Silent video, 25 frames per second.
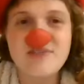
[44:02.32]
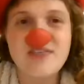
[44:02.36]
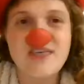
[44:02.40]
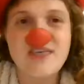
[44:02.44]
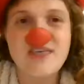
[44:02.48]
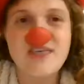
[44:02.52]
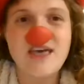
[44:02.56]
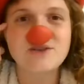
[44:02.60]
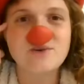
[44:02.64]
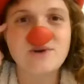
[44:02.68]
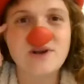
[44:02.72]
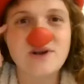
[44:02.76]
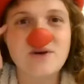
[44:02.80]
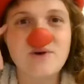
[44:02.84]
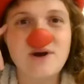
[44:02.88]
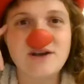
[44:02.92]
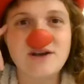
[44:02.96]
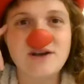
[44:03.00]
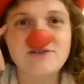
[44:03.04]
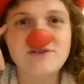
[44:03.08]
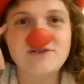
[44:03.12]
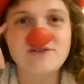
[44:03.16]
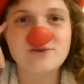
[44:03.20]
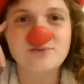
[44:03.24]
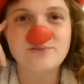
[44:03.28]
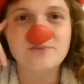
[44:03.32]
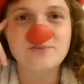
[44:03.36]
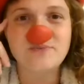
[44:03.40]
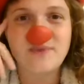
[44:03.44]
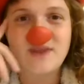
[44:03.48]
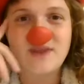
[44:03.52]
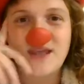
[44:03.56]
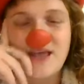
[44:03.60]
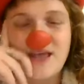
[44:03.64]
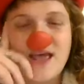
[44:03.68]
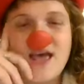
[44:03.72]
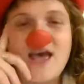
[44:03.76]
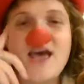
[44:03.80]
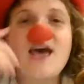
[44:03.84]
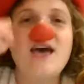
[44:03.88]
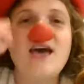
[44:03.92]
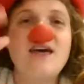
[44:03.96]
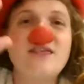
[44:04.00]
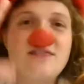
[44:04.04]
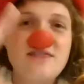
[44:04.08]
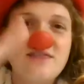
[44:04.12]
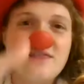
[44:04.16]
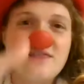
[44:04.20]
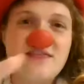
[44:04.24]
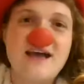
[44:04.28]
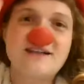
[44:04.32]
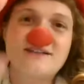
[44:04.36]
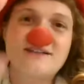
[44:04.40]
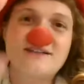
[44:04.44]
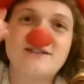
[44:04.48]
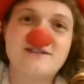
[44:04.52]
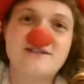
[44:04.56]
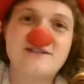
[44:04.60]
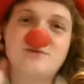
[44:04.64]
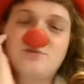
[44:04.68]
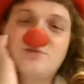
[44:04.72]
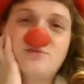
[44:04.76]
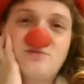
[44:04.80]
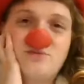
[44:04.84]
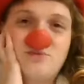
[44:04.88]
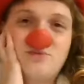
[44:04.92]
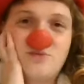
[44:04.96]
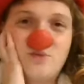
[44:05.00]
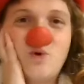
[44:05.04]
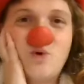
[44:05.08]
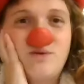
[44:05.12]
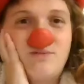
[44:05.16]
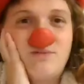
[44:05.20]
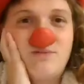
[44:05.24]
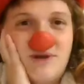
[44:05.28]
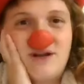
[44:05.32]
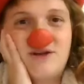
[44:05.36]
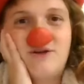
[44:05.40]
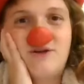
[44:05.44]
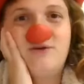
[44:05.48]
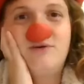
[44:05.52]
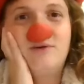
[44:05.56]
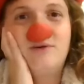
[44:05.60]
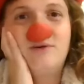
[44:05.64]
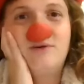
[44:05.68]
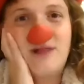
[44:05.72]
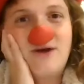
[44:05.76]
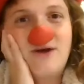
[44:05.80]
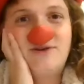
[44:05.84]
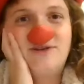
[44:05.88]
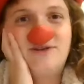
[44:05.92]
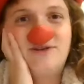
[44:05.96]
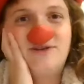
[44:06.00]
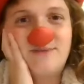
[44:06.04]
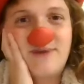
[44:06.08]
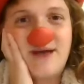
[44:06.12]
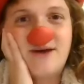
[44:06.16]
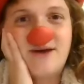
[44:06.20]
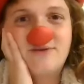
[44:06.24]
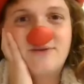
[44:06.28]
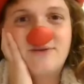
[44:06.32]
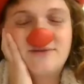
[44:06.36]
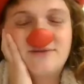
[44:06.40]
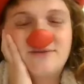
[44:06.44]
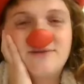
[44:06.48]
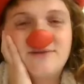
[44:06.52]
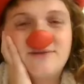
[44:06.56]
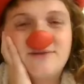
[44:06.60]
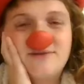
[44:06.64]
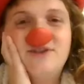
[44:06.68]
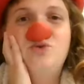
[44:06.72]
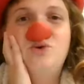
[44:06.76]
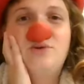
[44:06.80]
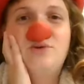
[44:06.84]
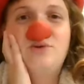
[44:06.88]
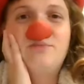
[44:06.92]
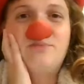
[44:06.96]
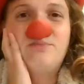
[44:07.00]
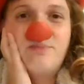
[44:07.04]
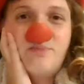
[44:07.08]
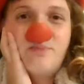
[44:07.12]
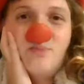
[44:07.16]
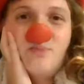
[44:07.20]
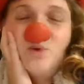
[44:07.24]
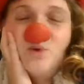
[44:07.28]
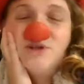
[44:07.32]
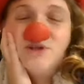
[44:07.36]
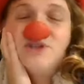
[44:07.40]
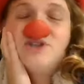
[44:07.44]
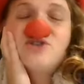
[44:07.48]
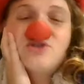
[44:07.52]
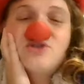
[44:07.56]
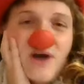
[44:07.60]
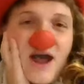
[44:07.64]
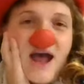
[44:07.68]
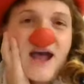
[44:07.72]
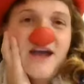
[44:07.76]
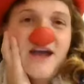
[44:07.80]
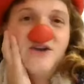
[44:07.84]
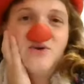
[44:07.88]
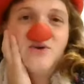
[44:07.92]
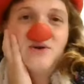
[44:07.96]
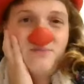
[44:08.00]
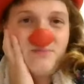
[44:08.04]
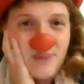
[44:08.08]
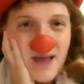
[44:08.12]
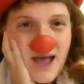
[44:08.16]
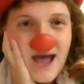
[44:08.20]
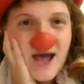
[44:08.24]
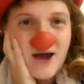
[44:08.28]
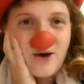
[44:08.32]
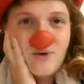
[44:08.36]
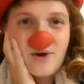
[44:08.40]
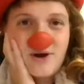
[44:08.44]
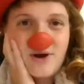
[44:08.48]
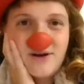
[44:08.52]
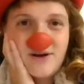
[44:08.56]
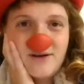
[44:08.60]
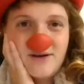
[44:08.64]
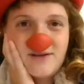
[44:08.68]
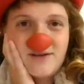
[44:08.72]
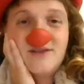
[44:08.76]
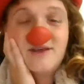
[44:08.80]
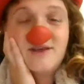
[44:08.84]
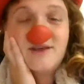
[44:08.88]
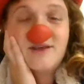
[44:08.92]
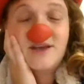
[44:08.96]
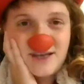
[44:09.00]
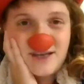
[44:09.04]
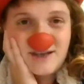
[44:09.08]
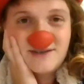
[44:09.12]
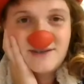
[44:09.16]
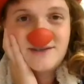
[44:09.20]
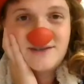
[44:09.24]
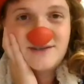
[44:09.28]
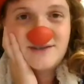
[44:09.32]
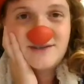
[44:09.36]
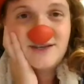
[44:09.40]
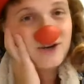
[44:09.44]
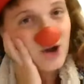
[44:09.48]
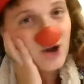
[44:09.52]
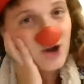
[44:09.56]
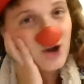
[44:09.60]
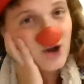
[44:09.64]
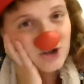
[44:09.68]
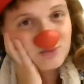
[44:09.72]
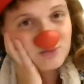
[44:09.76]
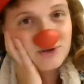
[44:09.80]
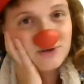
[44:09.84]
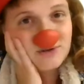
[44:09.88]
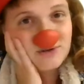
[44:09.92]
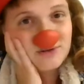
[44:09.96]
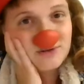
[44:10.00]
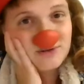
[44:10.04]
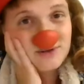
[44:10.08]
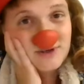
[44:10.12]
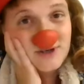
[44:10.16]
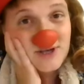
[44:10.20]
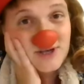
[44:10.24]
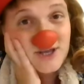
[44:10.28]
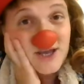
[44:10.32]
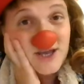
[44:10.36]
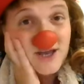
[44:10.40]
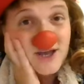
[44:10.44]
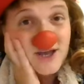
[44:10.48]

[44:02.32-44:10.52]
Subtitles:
That's what I want to do. And that's what medical clowning is about. We try to empower the kids in hospital